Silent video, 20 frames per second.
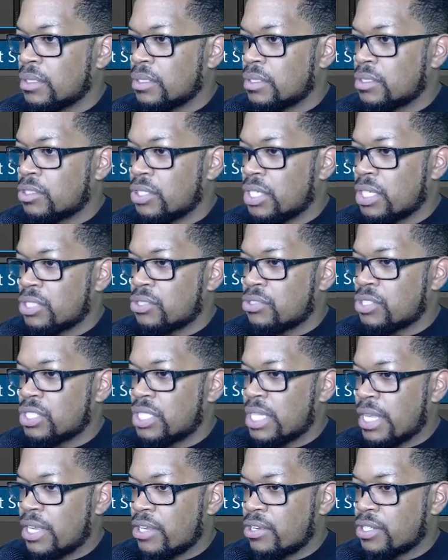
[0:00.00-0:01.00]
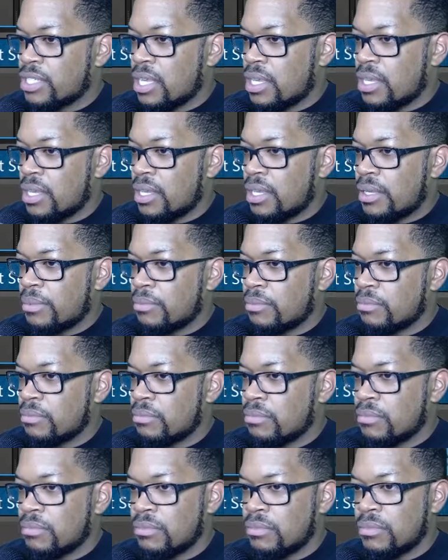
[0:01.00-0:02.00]
So yeah, so just take your time,
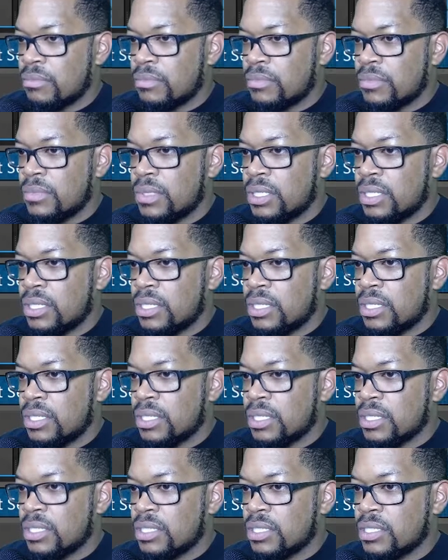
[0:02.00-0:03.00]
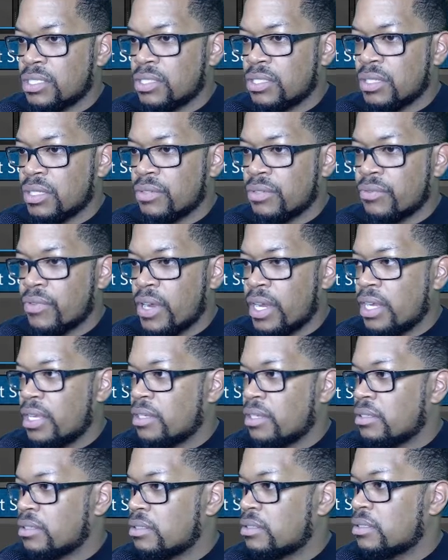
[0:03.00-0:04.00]
get this looking right,
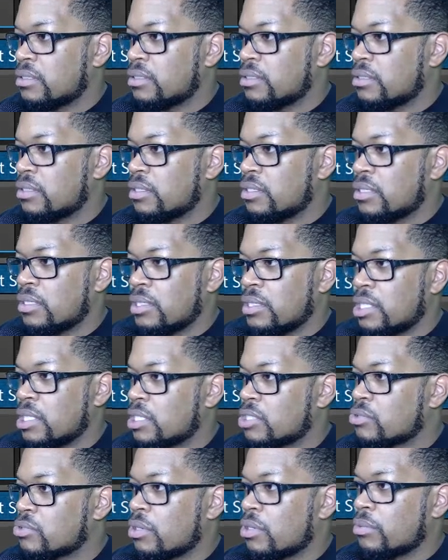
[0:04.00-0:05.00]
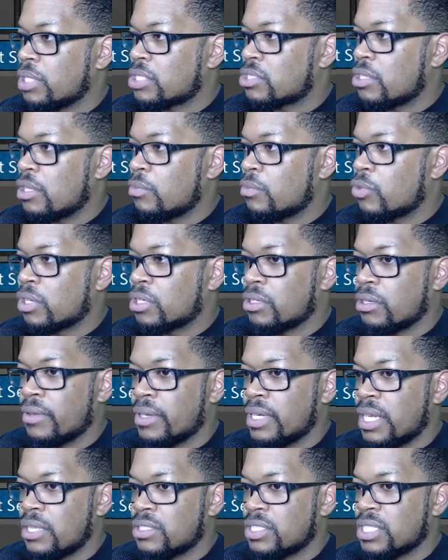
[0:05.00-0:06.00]
and that's all I'm working on right
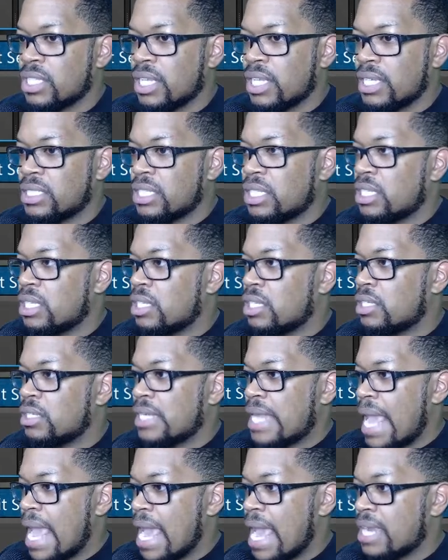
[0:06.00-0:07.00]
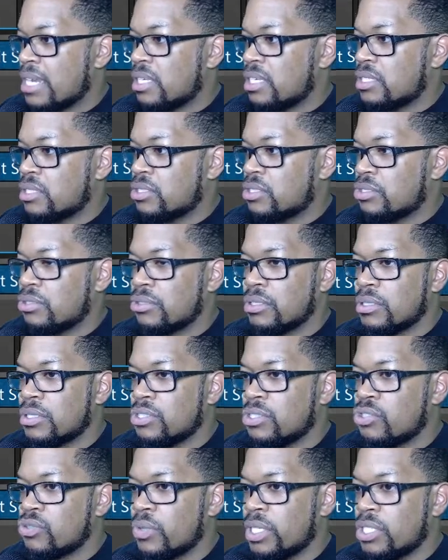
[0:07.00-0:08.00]
now. Selecting it and adding it to the
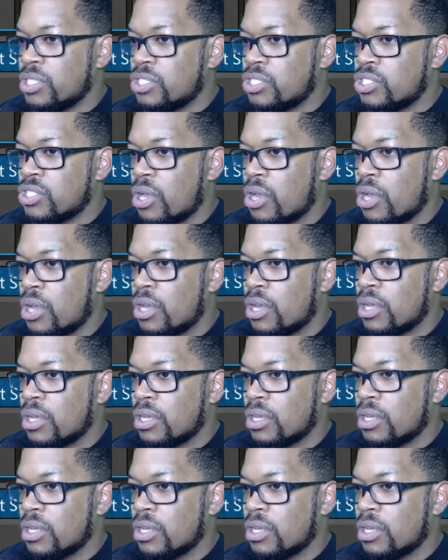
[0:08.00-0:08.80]
joint jaw,